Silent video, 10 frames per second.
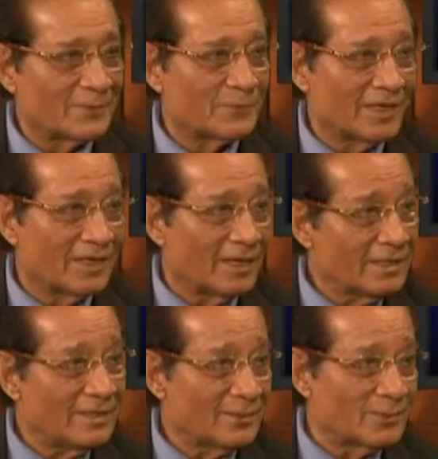as we
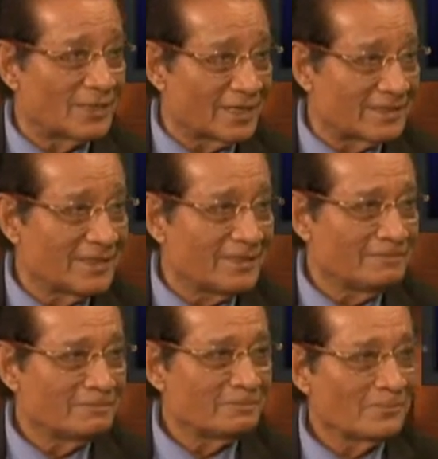call in Gujarati,
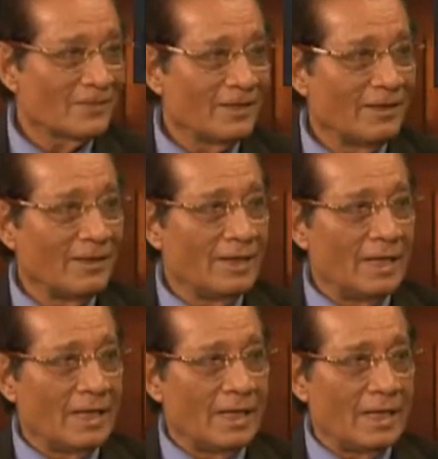
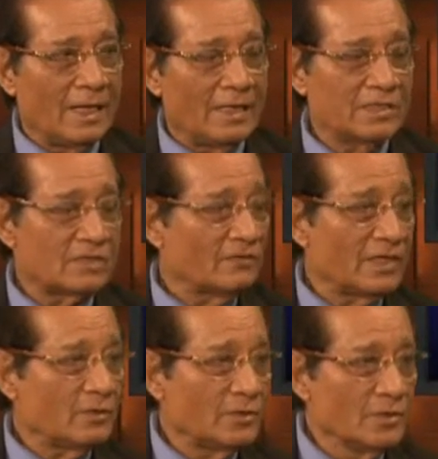it's a
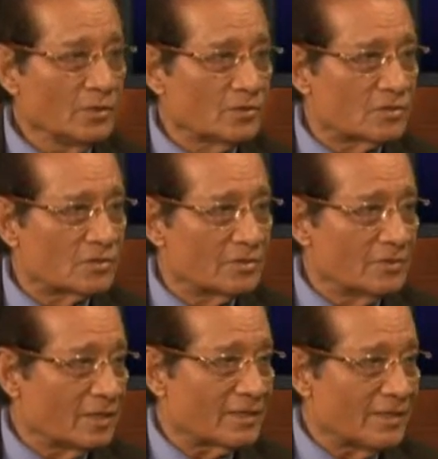very good news.
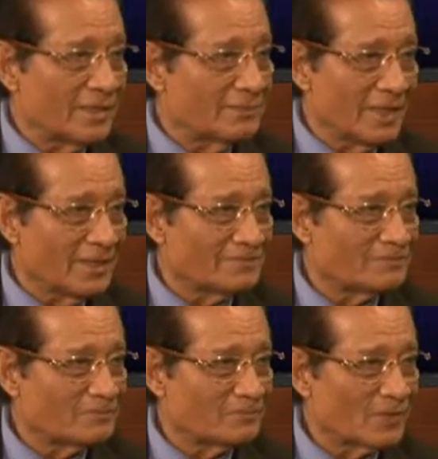You are telling me
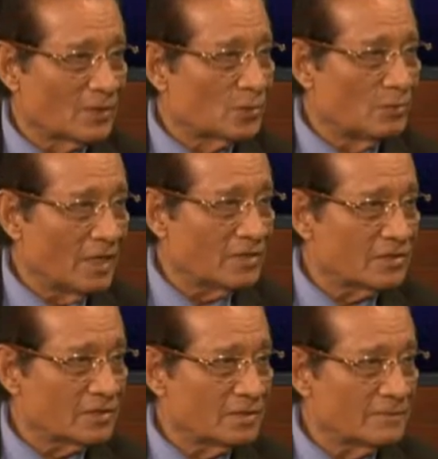in 2
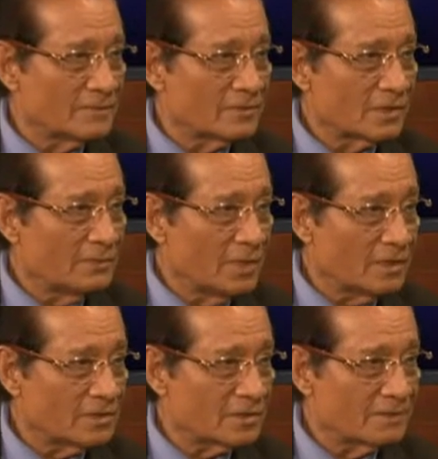months, 3
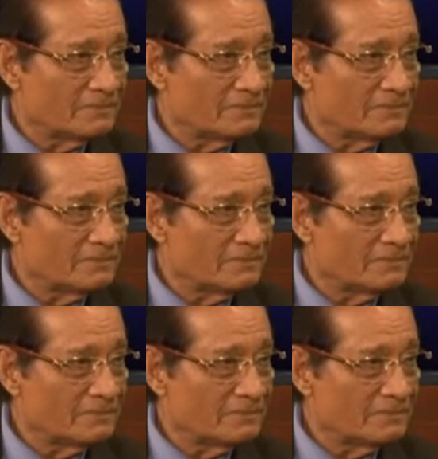months?